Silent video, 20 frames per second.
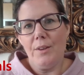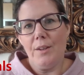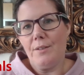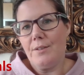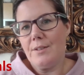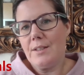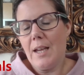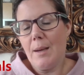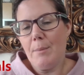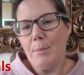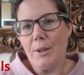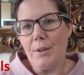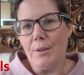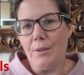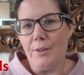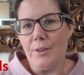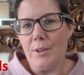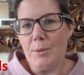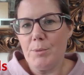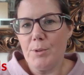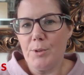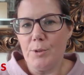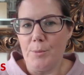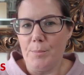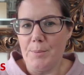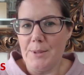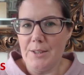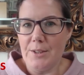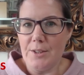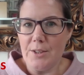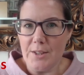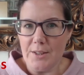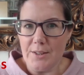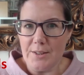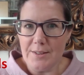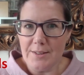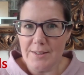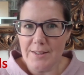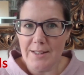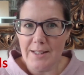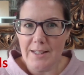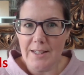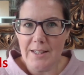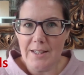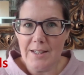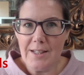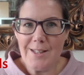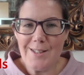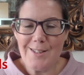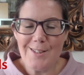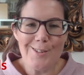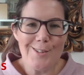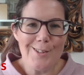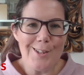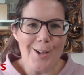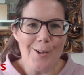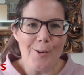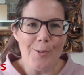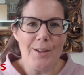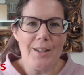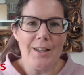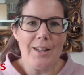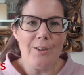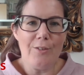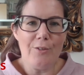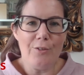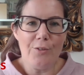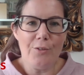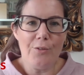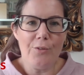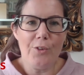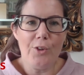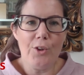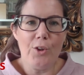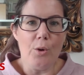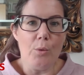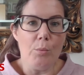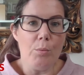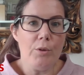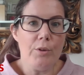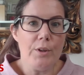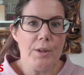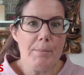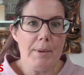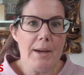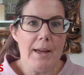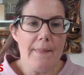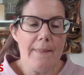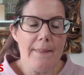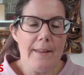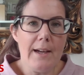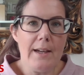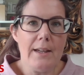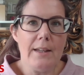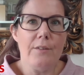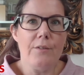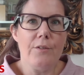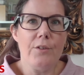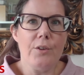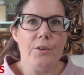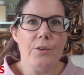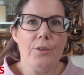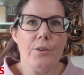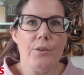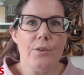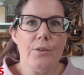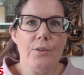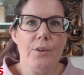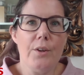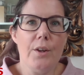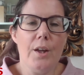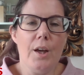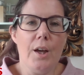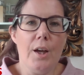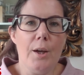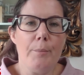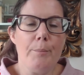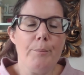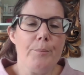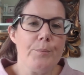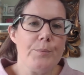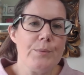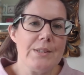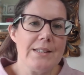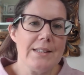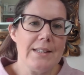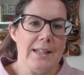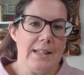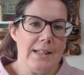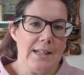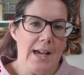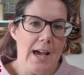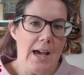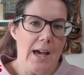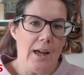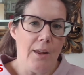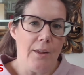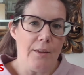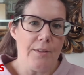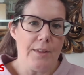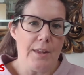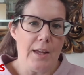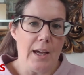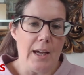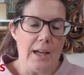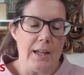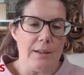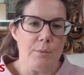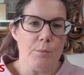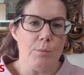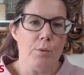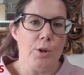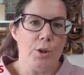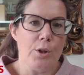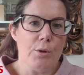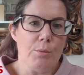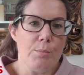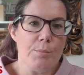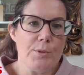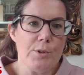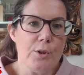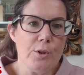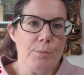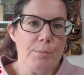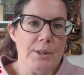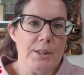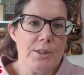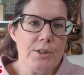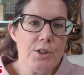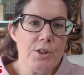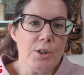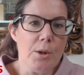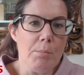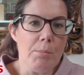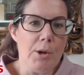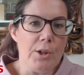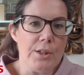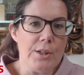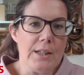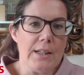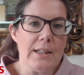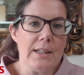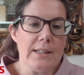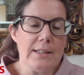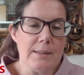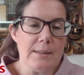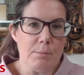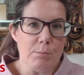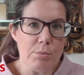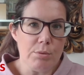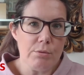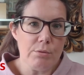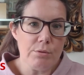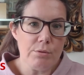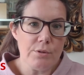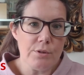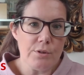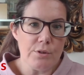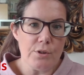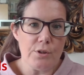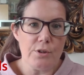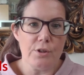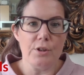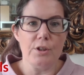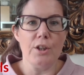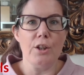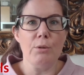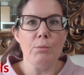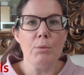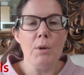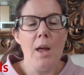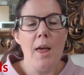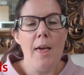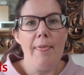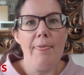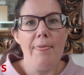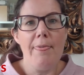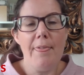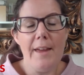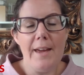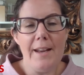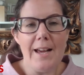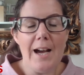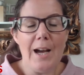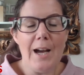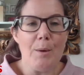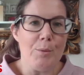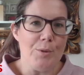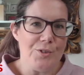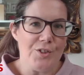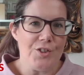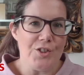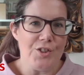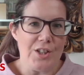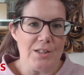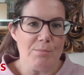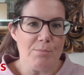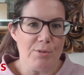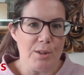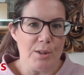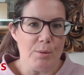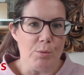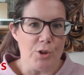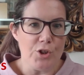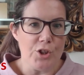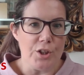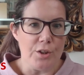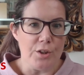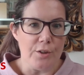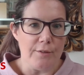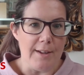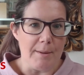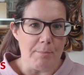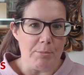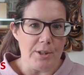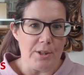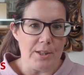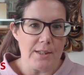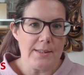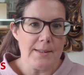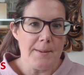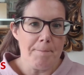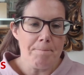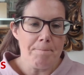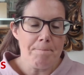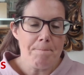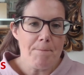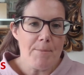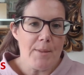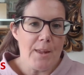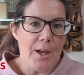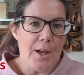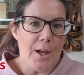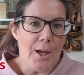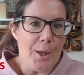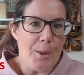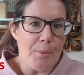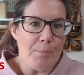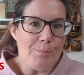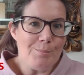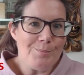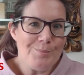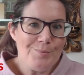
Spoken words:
those chemicals absorbed into your skin. So if you're worried about that, if your skin health and what you absorb into your body is important to you, then I would suggest pre-washing your fabrics. The